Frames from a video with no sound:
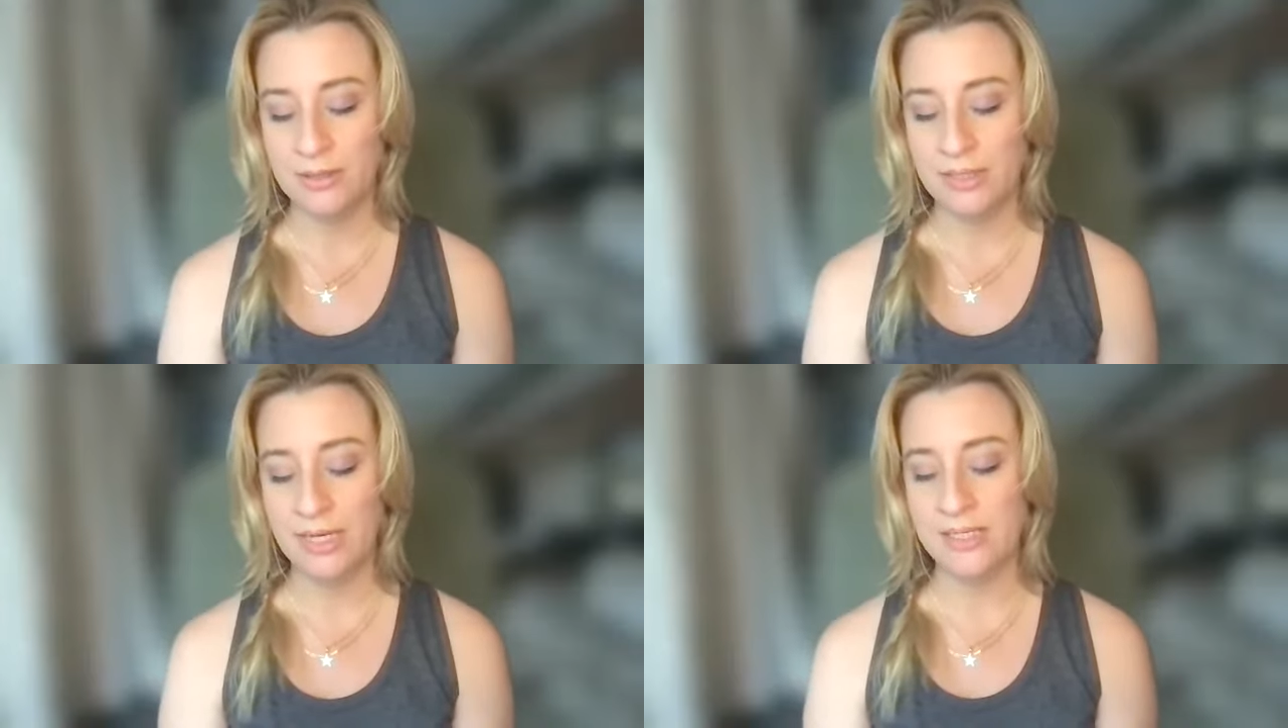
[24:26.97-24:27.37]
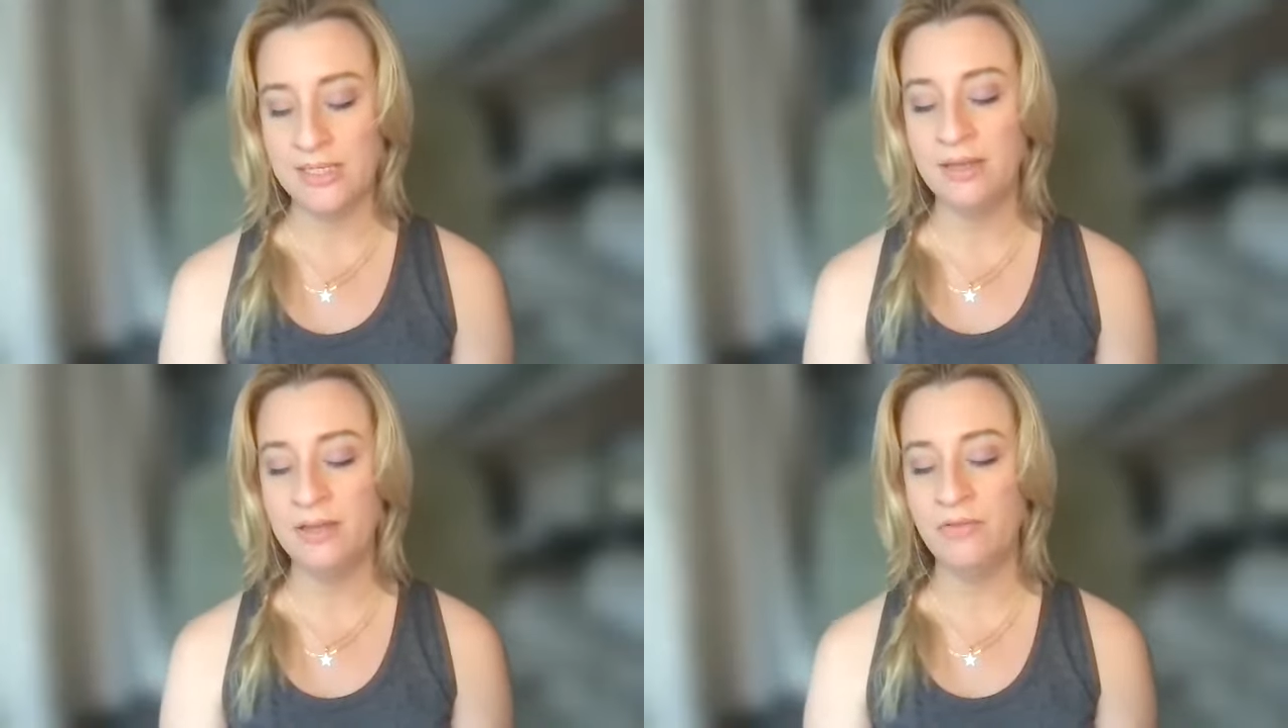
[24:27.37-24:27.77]
Let us
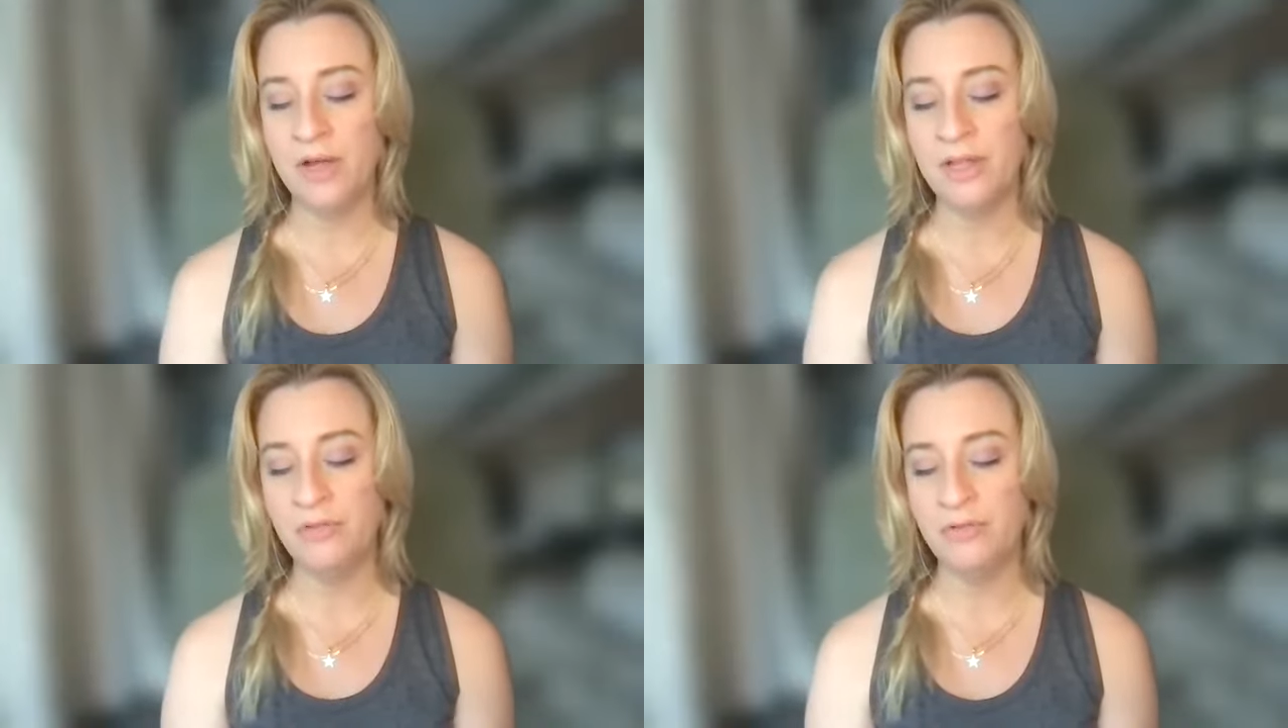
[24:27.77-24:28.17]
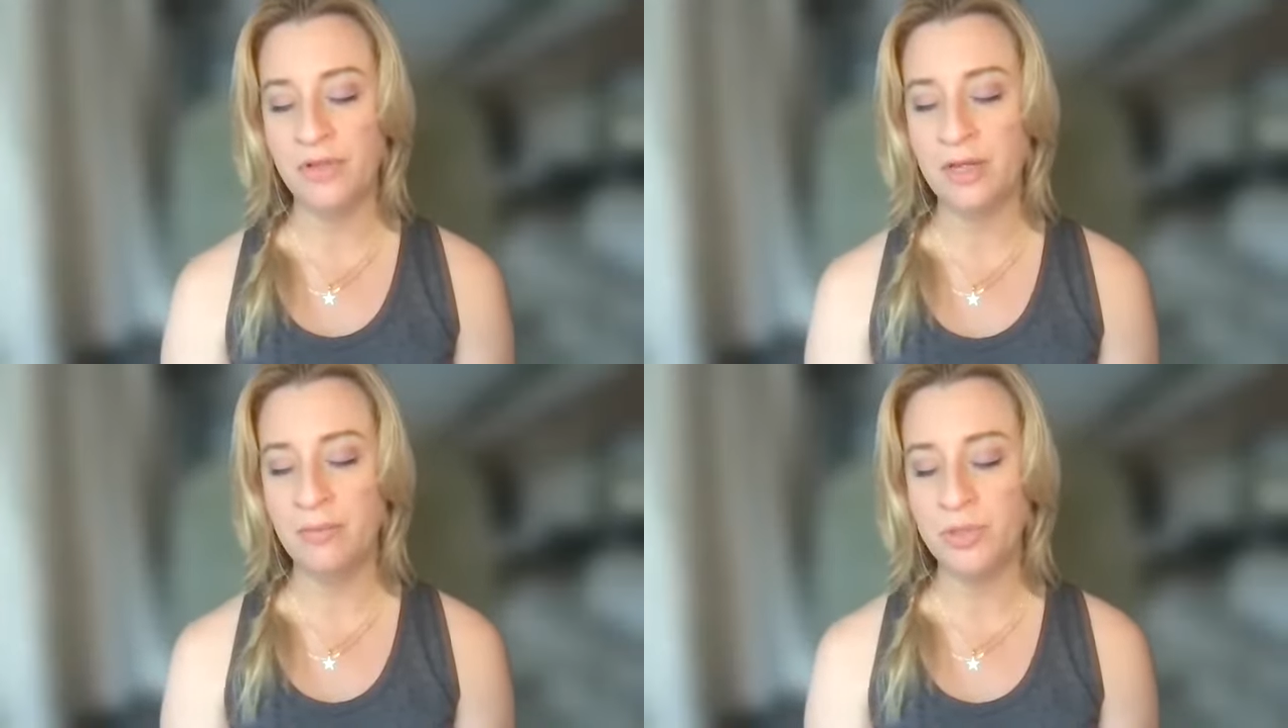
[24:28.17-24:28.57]
send the violet
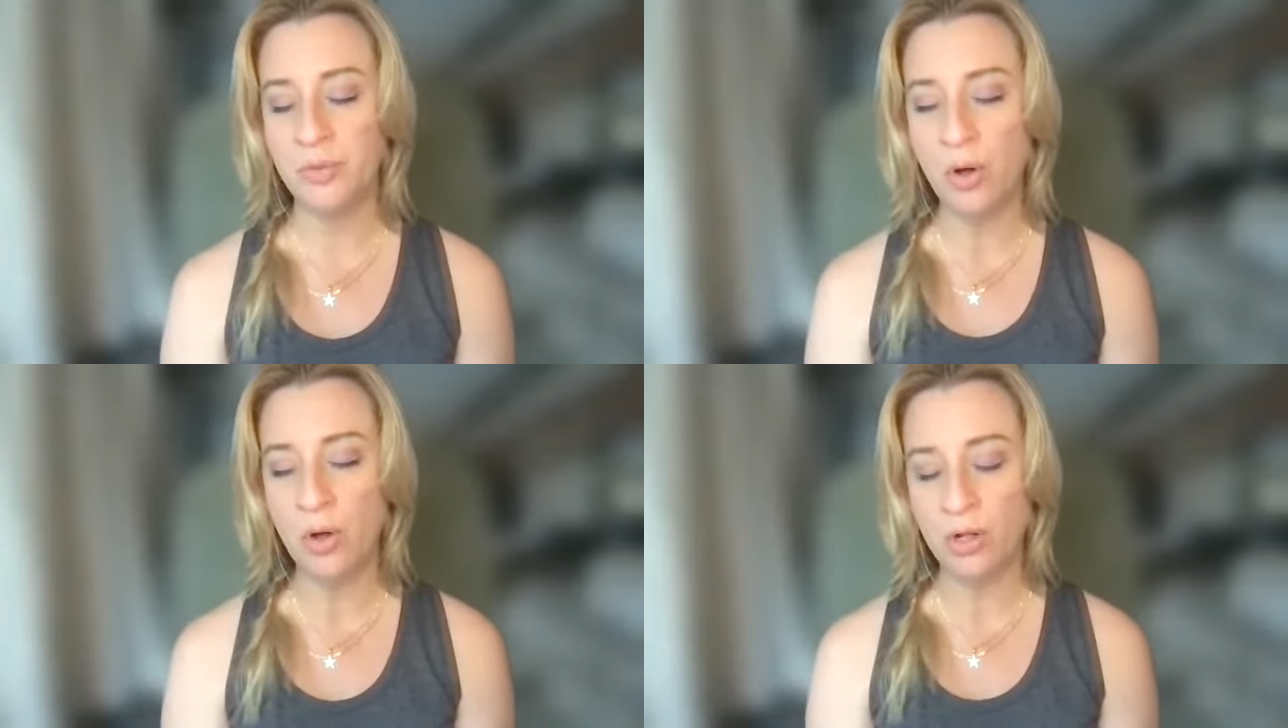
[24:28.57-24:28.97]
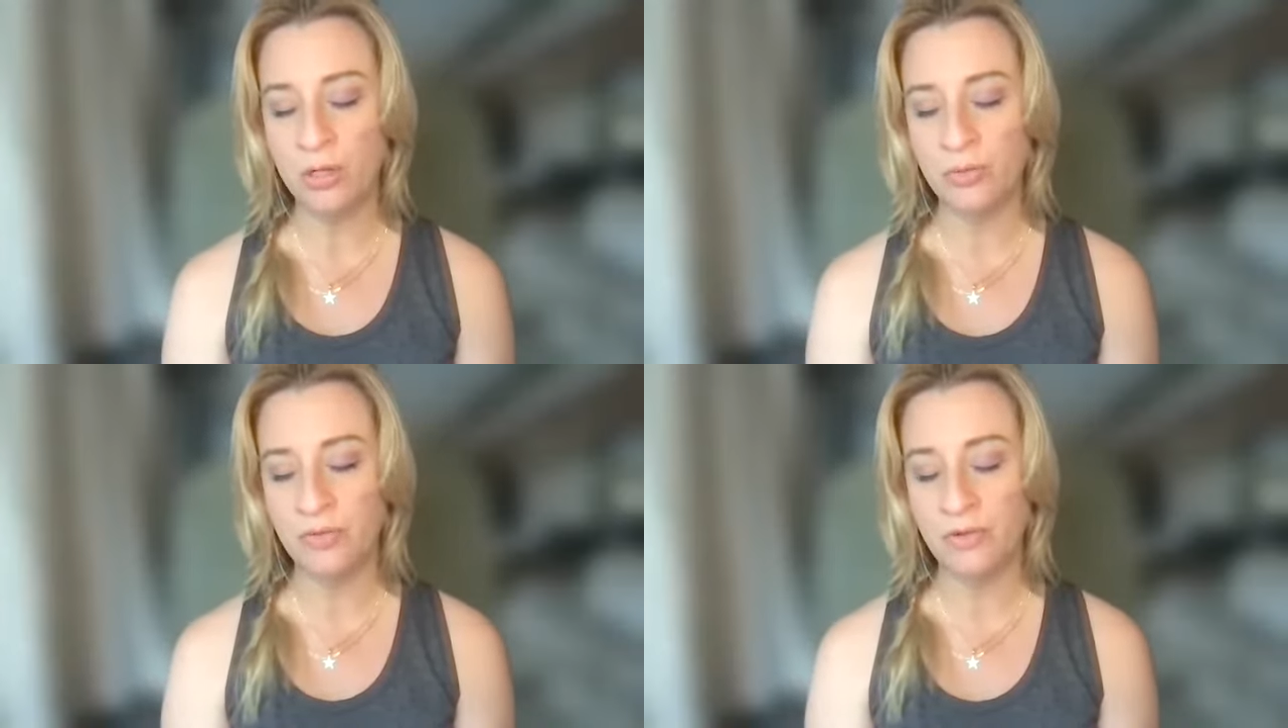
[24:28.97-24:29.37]
flame to
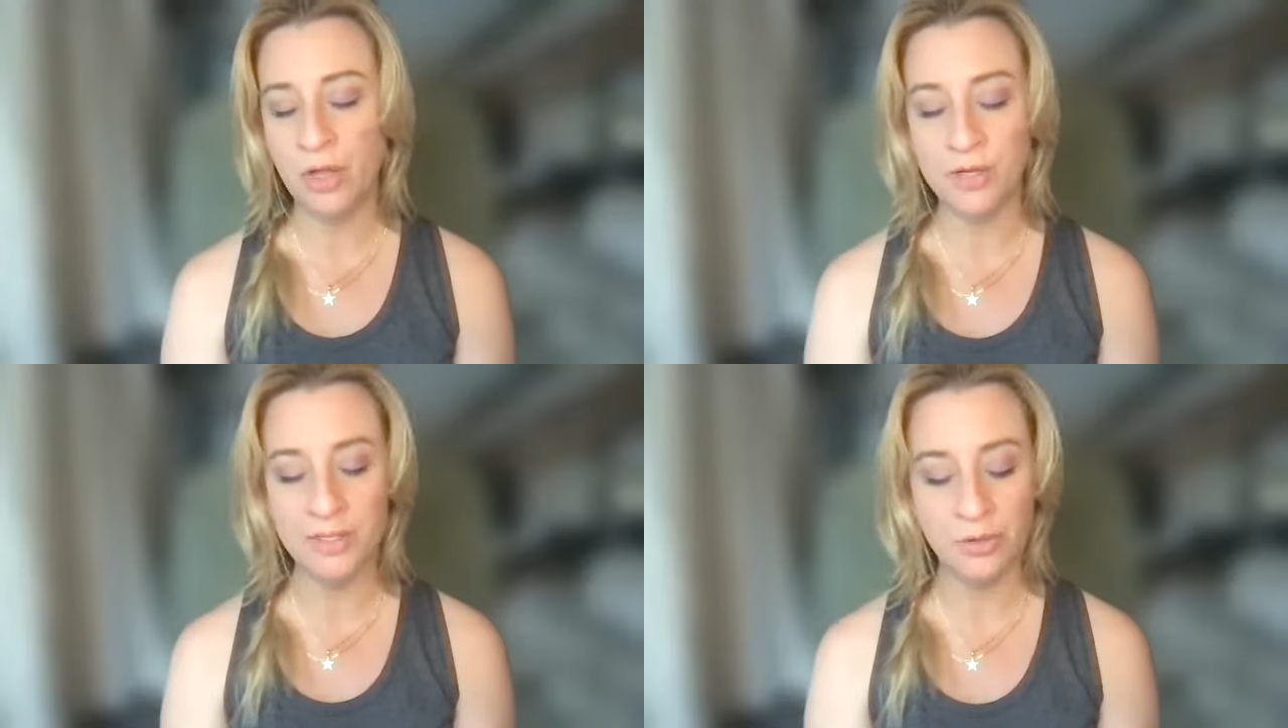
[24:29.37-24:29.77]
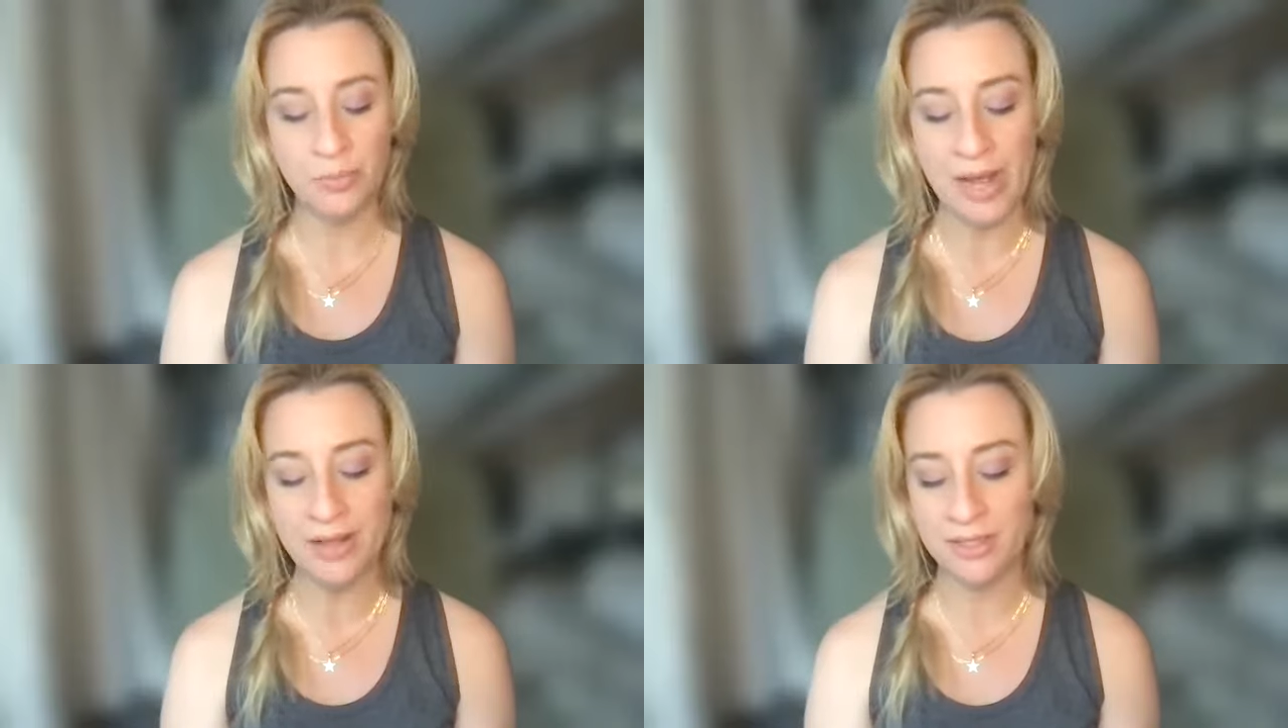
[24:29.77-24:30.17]
all who have lost their
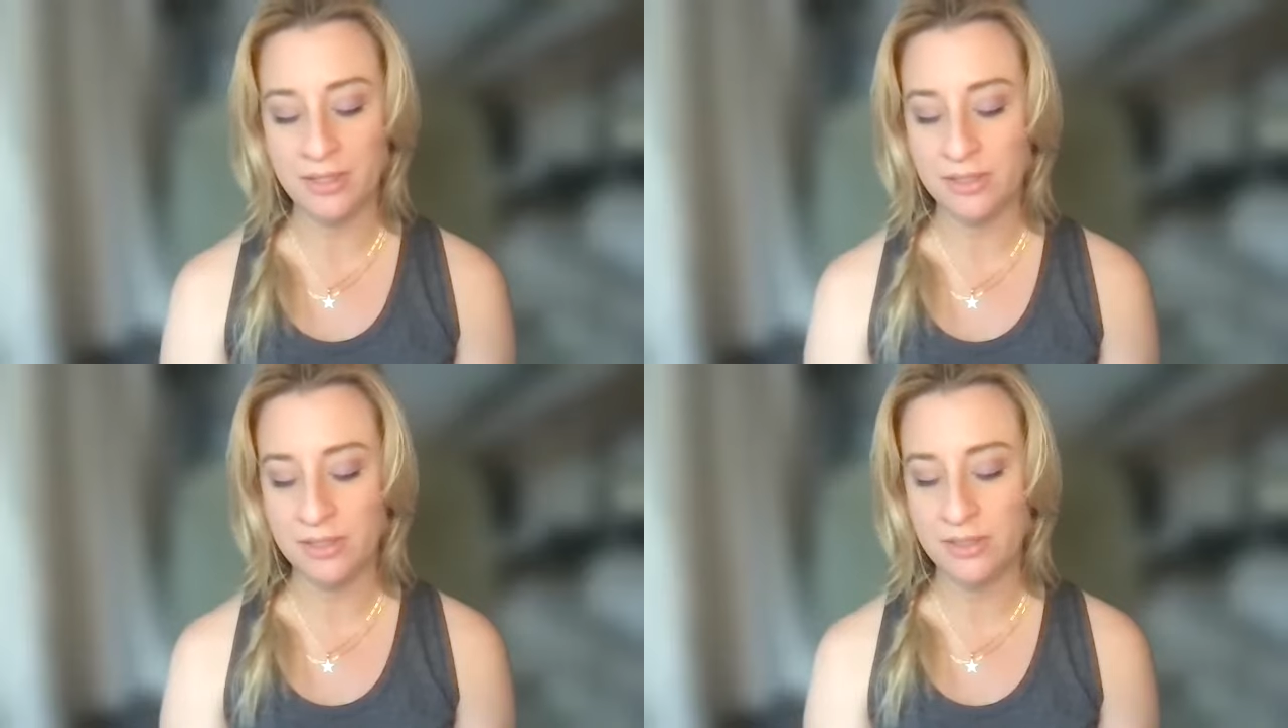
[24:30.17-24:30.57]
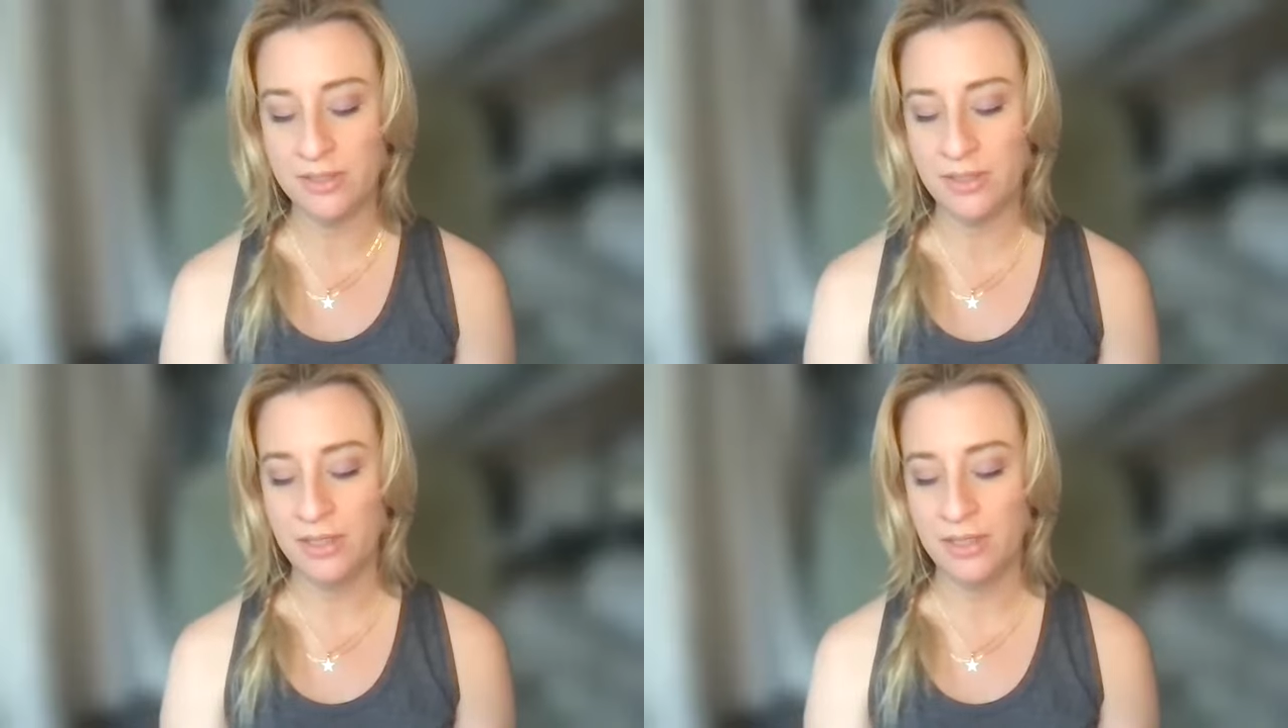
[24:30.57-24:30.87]
balance